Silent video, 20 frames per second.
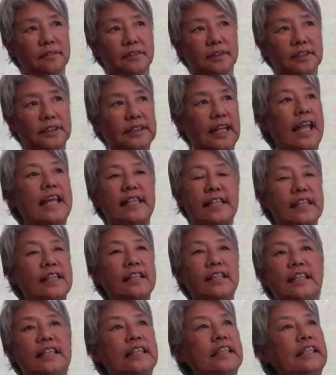
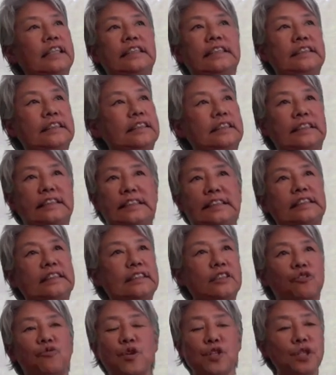scathingly
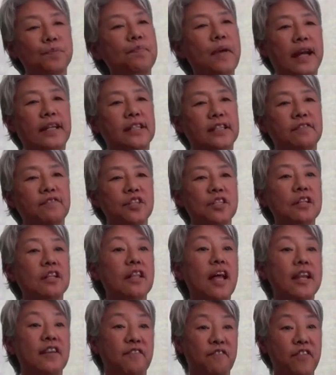introspective as a
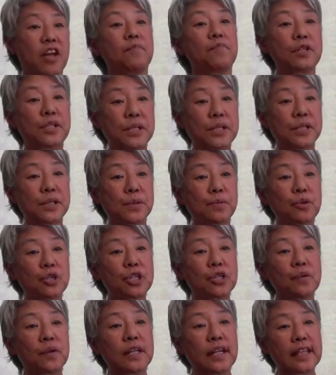lot of feminists were
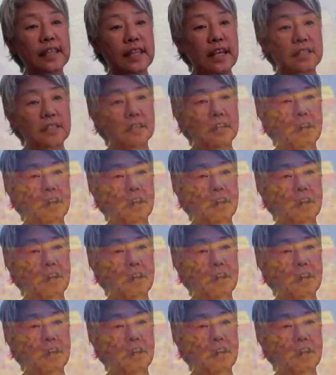doing at that